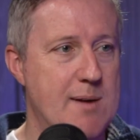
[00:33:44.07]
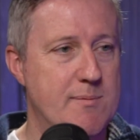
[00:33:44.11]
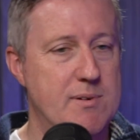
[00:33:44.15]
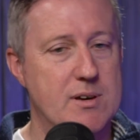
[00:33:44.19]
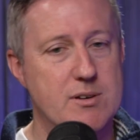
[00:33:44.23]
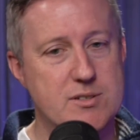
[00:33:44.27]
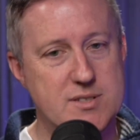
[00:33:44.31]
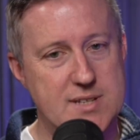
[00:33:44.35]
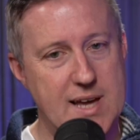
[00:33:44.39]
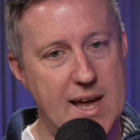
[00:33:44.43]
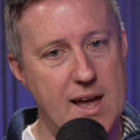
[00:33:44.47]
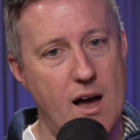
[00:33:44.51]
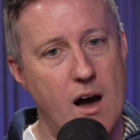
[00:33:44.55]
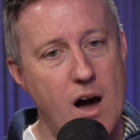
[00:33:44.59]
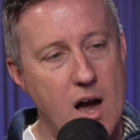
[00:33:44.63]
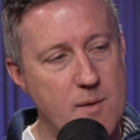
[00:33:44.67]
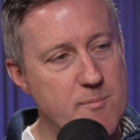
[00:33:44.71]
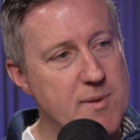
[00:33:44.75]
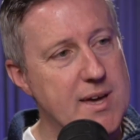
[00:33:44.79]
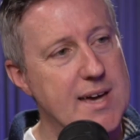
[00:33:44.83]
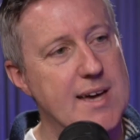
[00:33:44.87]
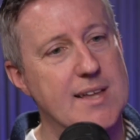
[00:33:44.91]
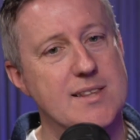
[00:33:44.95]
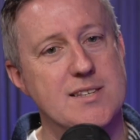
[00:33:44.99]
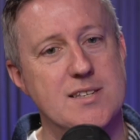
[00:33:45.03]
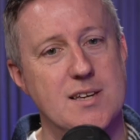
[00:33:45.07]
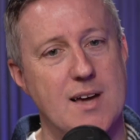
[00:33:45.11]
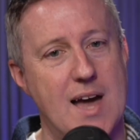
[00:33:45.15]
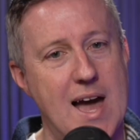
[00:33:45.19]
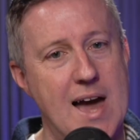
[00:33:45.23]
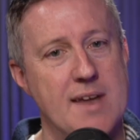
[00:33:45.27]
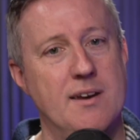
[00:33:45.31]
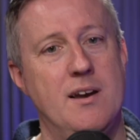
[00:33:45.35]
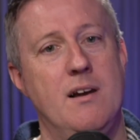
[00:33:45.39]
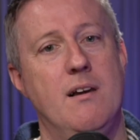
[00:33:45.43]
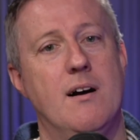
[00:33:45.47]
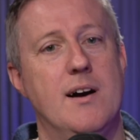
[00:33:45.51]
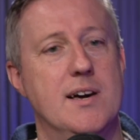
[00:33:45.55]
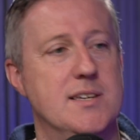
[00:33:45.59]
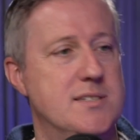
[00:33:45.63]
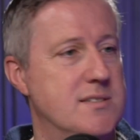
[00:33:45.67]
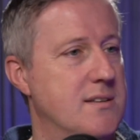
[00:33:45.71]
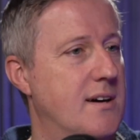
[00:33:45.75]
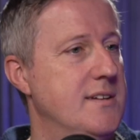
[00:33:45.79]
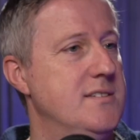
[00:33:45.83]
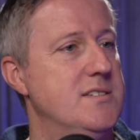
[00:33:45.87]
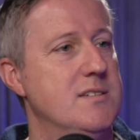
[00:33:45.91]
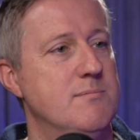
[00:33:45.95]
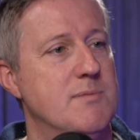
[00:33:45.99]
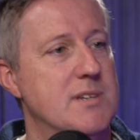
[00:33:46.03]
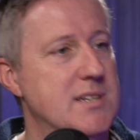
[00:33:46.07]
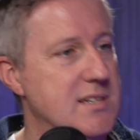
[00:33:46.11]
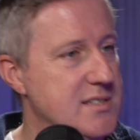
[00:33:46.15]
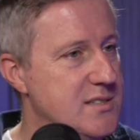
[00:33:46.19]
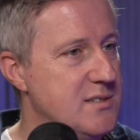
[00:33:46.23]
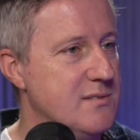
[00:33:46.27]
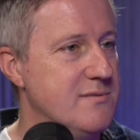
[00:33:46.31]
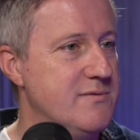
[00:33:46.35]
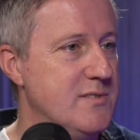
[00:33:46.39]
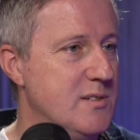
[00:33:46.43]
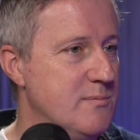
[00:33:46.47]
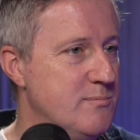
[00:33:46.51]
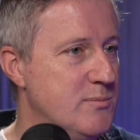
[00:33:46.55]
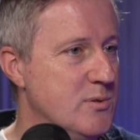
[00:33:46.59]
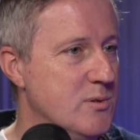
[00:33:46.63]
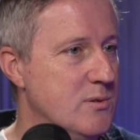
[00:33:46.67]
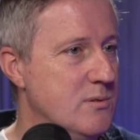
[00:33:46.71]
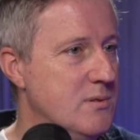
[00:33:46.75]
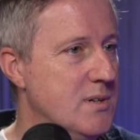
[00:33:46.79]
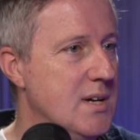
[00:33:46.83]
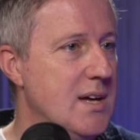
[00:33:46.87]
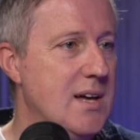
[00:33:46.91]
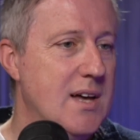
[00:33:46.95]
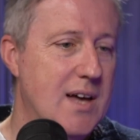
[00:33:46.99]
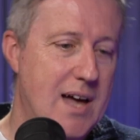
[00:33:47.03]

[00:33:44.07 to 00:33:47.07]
He'll say, I'm here to analyse 90 minutes of football.